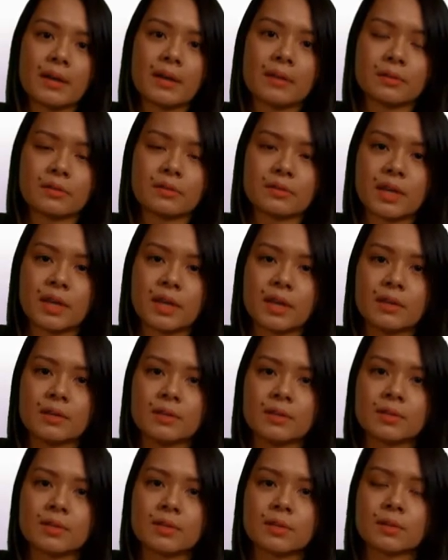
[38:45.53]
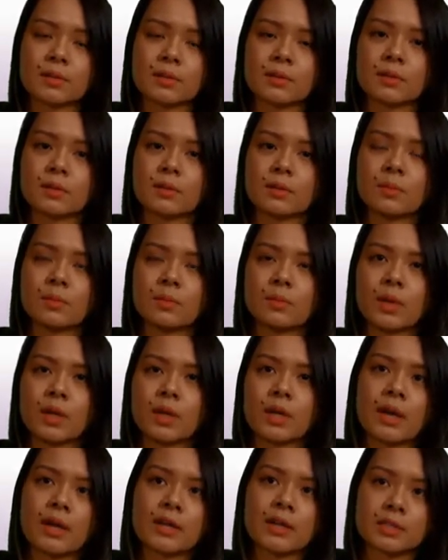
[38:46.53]
of care. So
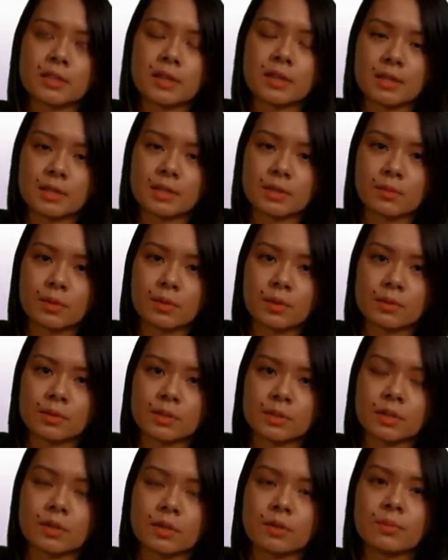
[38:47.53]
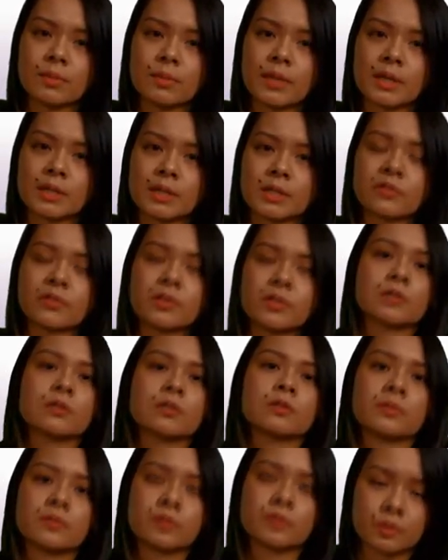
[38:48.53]
medication has a role to help manage physical
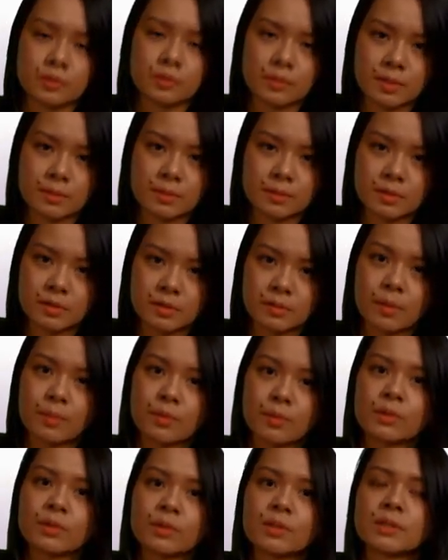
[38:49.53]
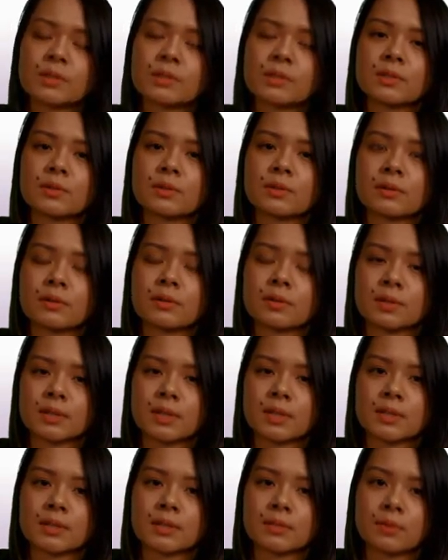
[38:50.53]
withdrawal symptoms from opioid use disorder. It also
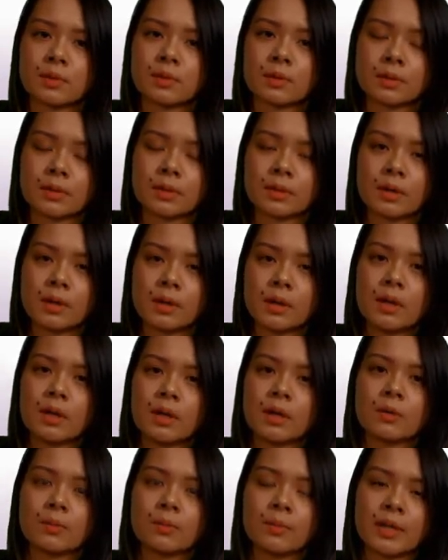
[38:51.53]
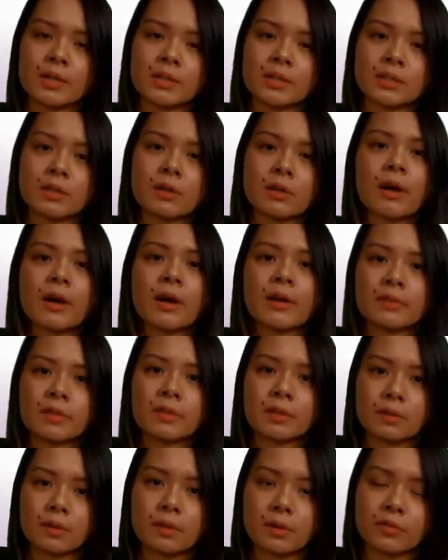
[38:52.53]
has a role in help managing
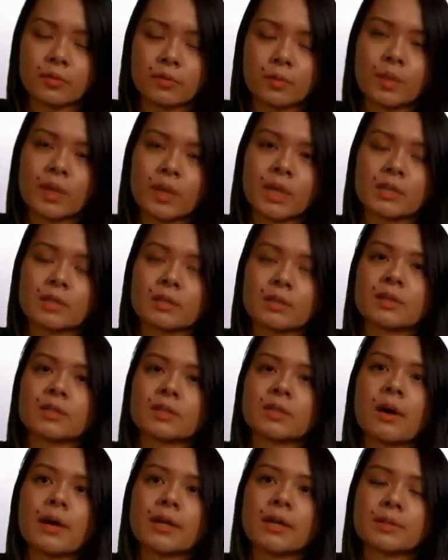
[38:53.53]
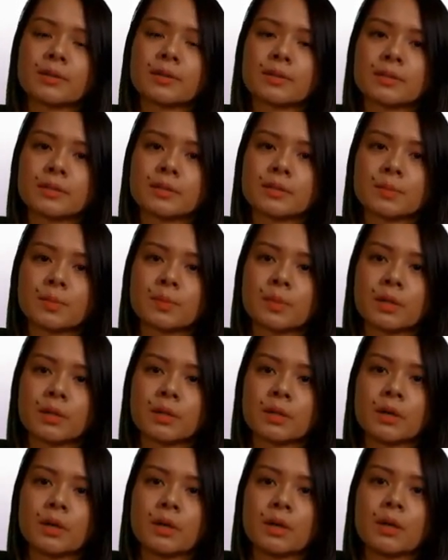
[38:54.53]
craving, often when we get to those higher doses. But
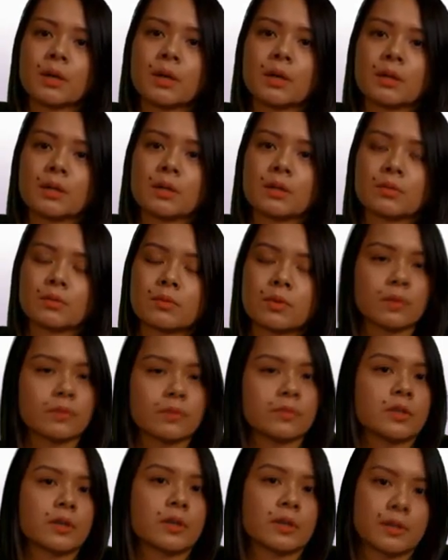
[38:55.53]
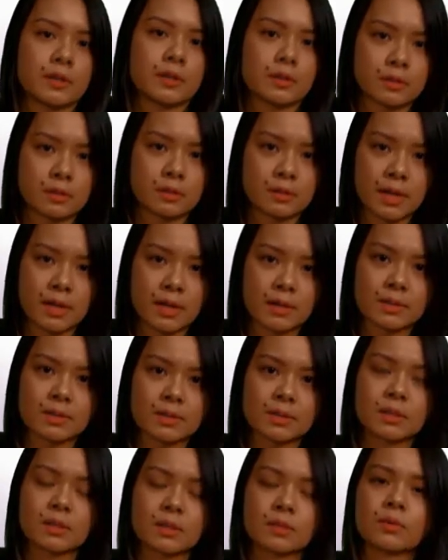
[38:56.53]
the role of drug and alcohol
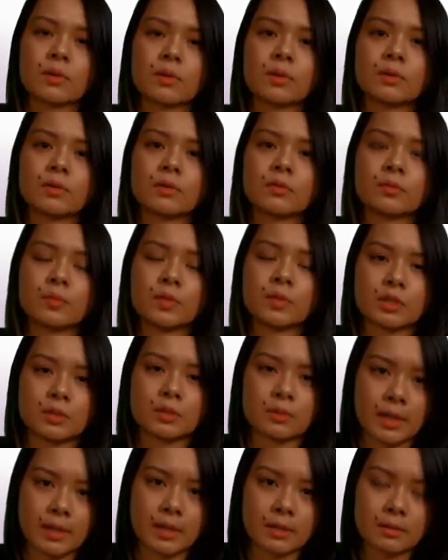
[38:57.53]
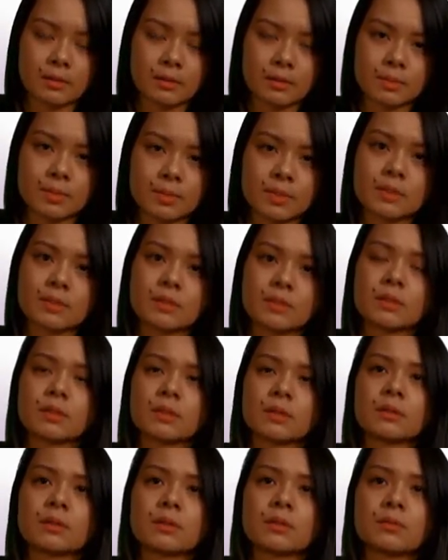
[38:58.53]
counselling, the role of mutual aid groups,
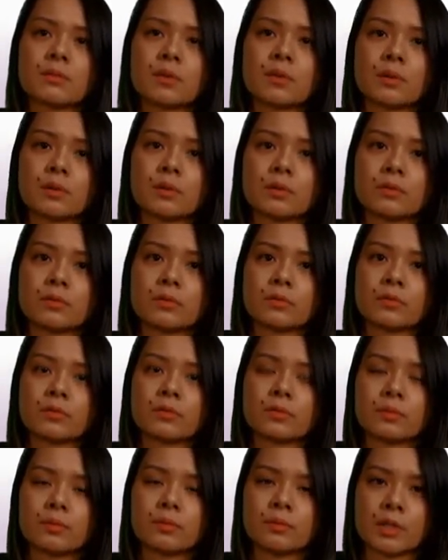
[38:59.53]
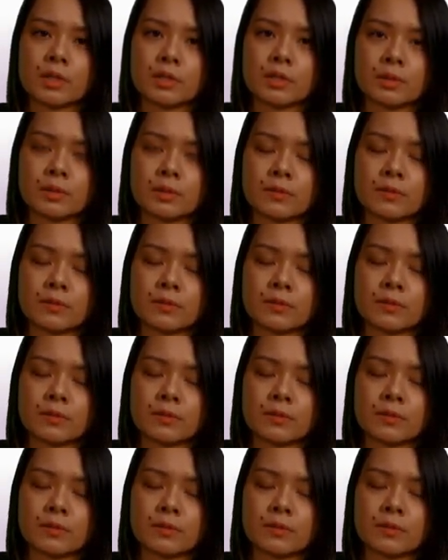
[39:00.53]
the role of mental health